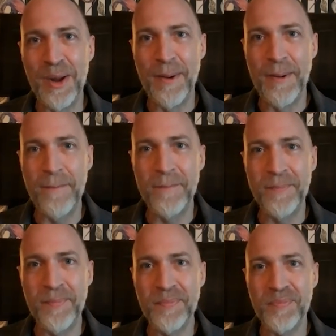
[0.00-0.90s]

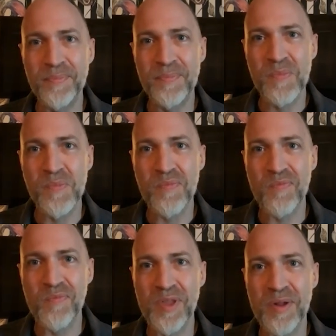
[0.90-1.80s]

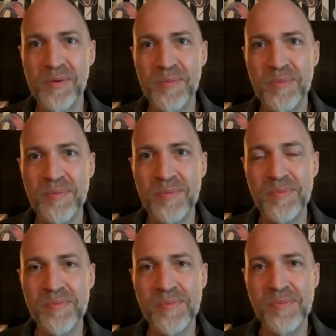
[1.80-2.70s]

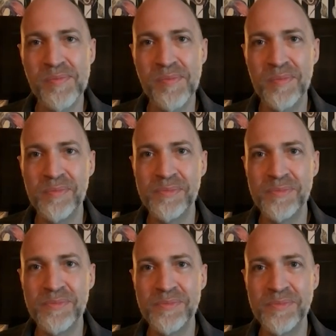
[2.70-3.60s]

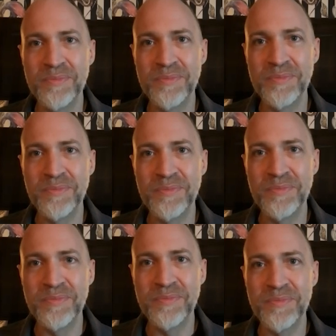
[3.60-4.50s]

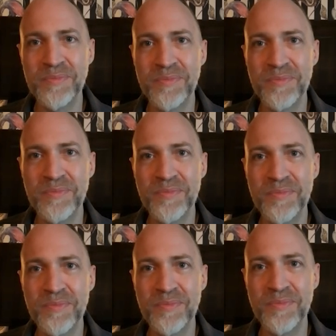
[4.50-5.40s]

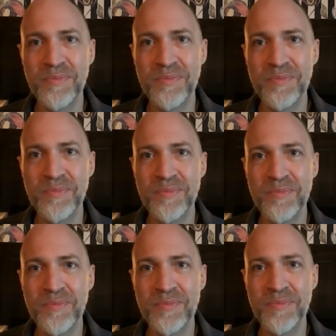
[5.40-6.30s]

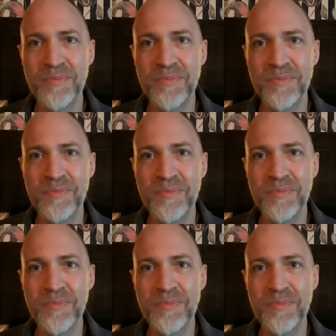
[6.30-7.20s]

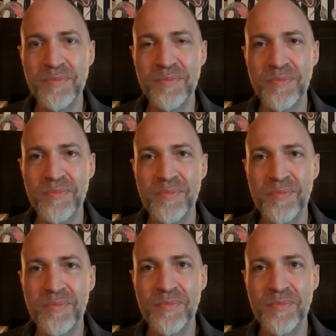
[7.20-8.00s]
The person shown says nothing.